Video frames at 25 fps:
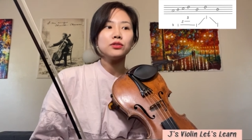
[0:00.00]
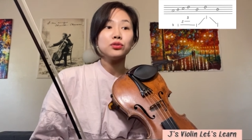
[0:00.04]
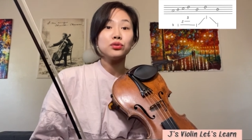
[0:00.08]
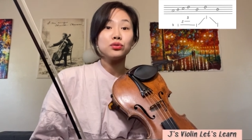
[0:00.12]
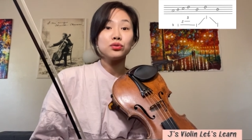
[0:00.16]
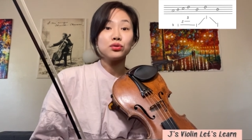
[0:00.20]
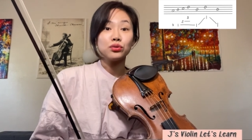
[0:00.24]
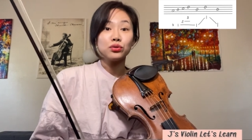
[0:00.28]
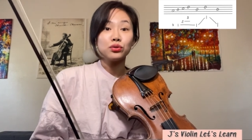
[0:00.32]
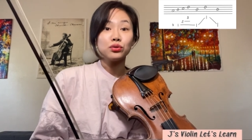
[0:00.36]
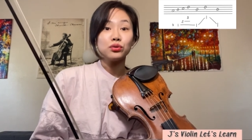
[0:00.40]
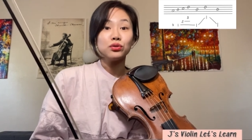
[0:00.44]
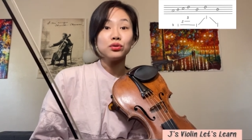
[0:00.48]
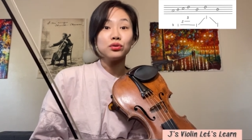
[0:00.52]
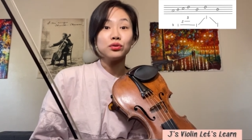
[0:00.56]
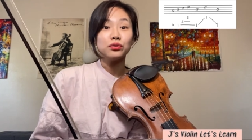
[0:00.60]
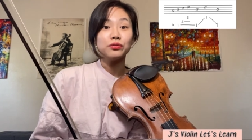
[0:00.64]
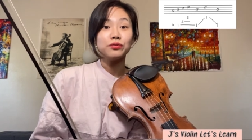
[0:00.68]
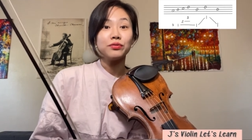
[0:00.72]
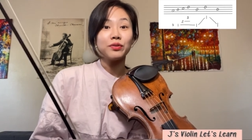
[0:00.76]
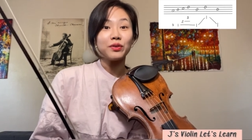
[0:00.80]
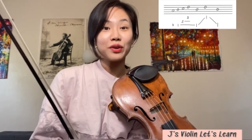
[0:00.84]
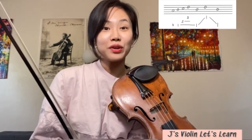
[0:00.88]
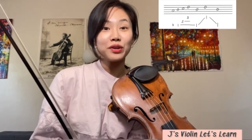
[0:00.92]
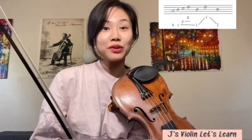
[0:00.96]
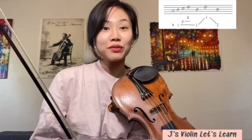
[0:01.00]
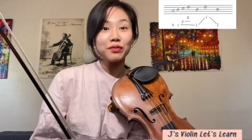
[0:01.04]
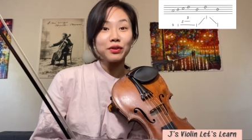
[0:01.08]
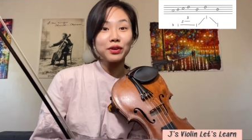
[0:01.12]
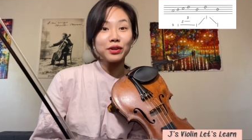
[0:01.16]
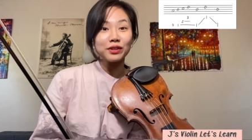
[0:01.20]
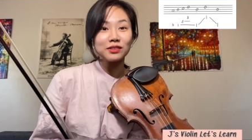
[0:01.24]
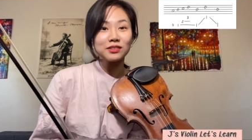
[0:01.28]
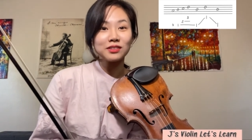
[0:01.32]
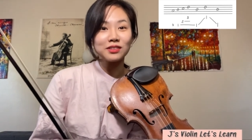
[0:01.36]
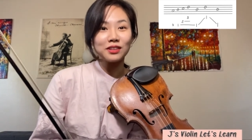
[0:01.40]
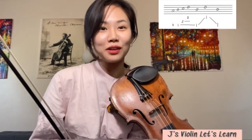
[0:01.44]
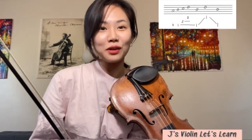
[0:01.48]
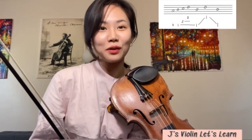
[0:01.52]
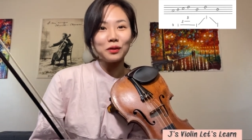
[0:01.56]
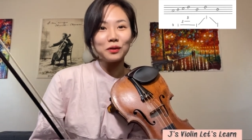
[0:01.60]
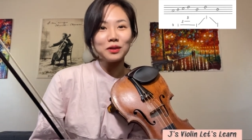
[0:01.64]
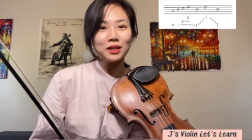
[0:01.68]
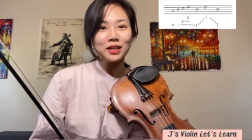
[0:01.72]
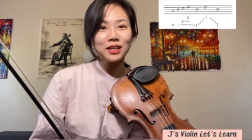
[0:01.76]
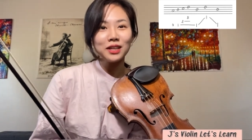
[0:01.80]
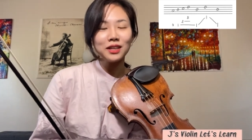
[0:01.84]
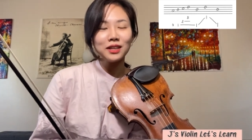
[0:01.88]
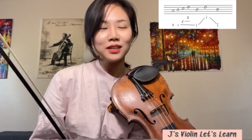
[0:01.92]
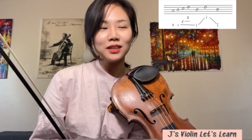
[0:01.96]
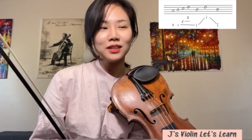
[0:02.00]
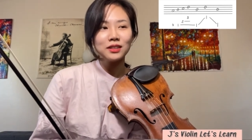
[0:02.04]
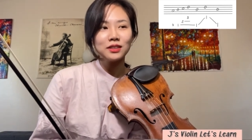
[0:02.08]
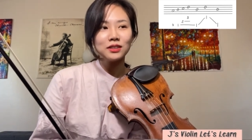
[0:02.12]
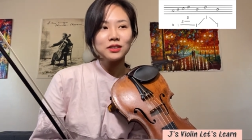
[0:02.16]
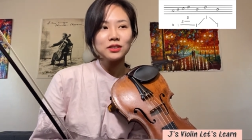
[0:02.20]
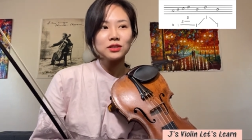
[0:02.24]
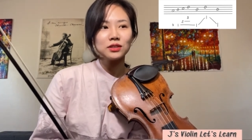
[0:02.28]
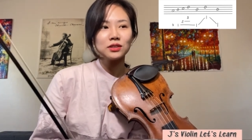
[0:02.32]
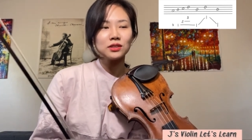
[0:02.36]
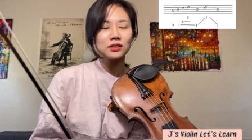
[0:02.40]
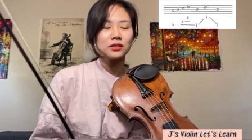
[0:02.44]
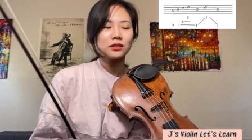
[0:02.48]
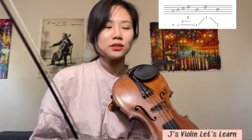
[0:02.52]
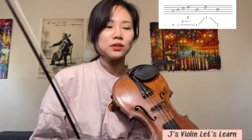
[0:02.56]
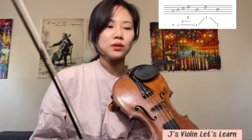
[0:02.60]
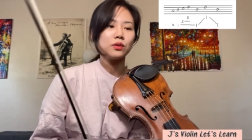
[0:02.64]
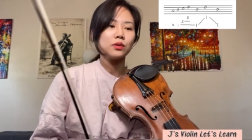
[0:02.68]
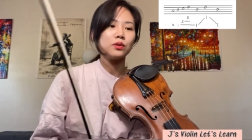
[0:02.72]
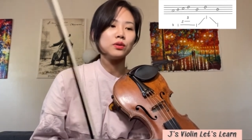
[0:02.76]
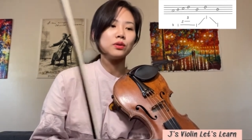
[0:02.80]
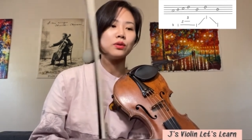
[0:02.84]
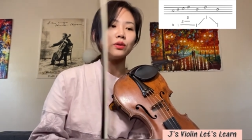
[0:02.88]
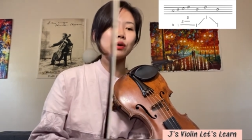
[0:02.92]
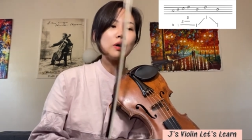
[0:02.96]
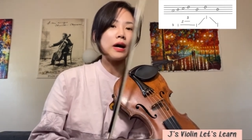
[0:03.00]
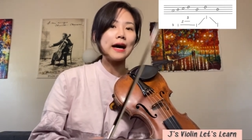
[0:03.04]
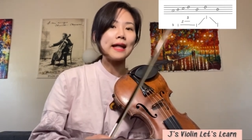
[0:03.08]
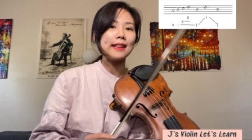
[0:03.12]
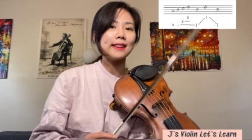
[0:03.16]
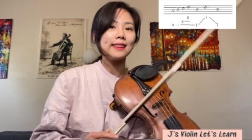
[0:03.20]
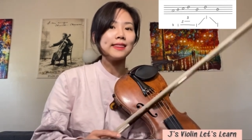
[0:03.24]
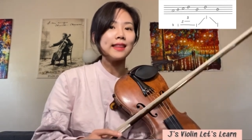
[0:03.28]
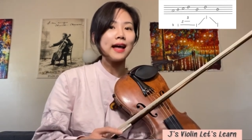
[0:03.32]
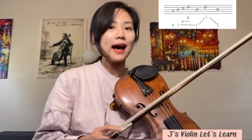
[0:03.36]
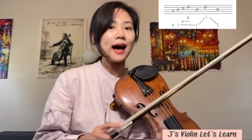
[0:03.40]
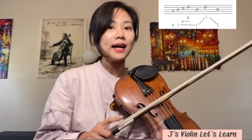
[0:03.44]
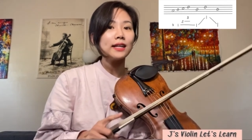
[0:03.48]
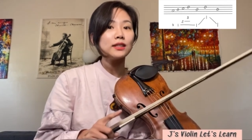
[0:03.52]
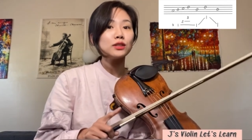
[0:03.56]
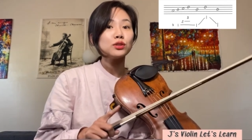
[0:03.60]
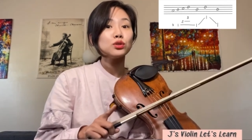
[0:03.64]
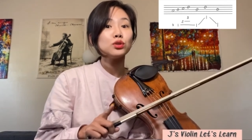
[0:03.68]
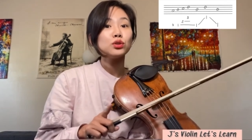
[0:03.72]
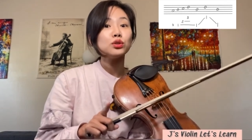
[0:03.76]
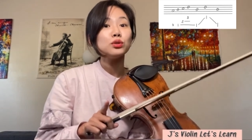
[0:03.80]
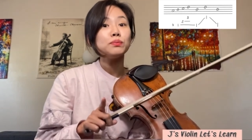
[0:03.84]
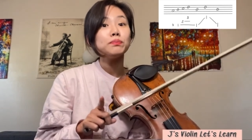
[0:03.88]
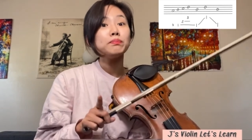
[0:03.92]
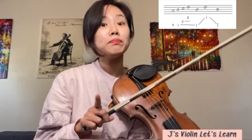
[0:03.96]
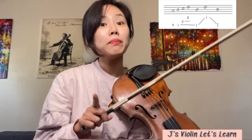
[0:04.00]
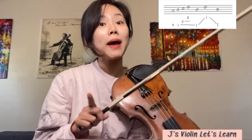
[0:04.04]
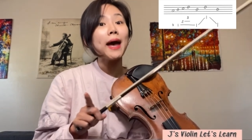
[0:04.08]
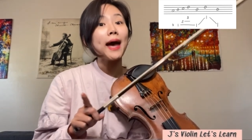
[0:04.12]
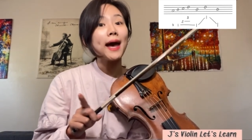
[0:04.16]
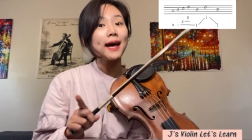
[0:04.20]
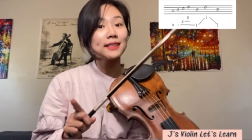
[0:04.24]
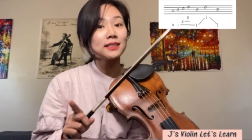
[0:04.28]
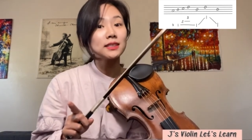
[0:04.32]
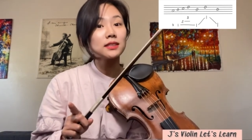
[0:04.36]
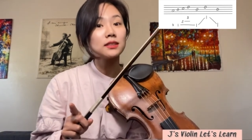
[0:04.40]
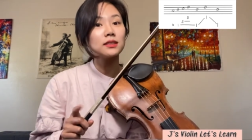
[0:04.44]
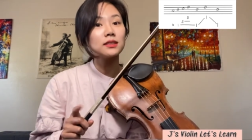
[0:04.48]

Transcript: do very, very slowly. So not to pass the